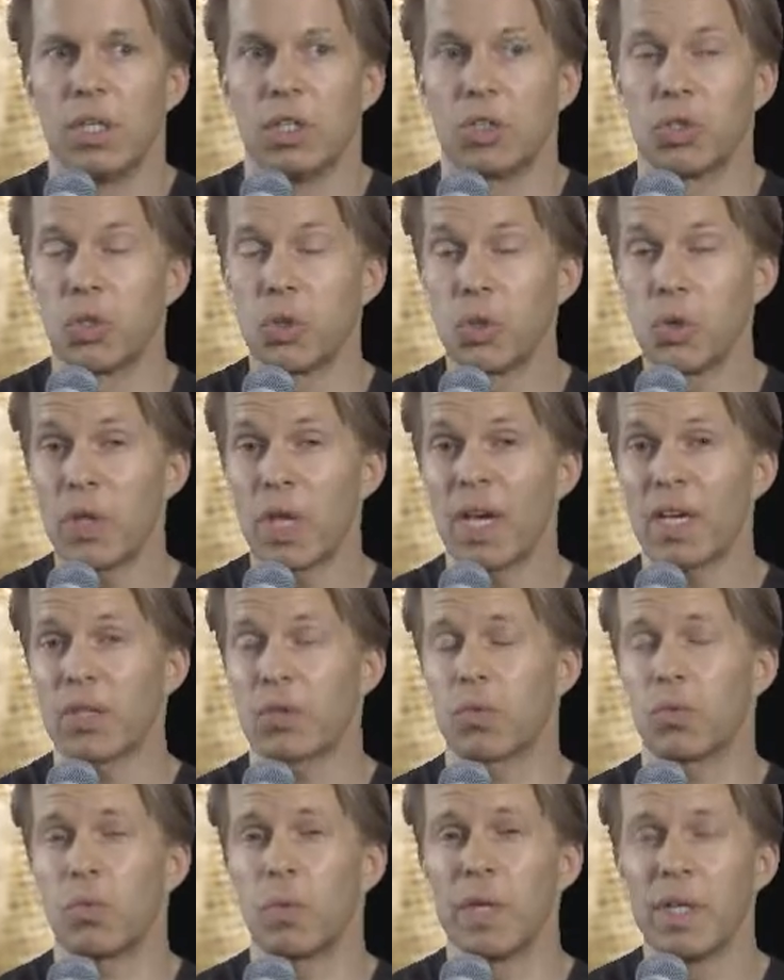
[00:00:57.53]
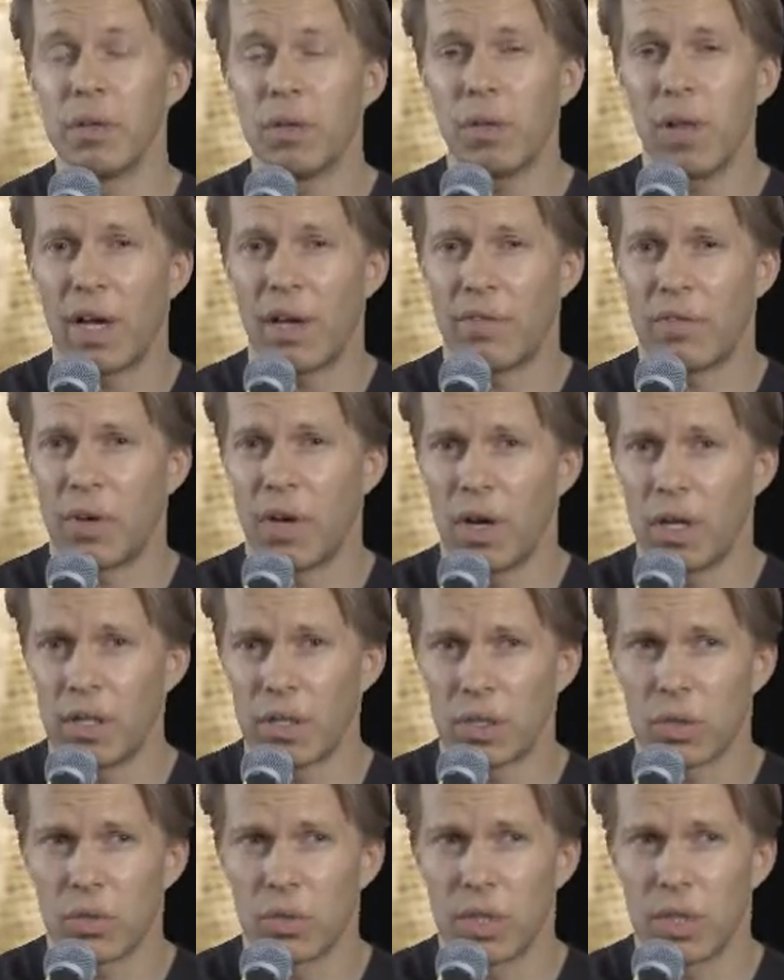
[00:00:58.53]
Truth has real life
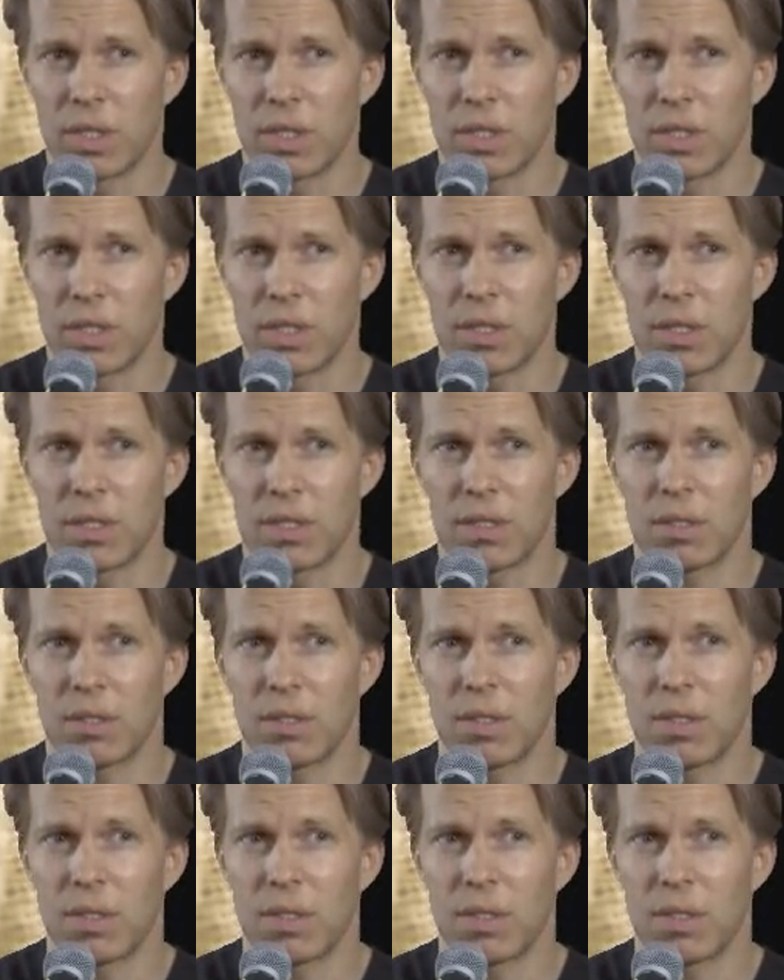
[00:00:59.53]
consequences.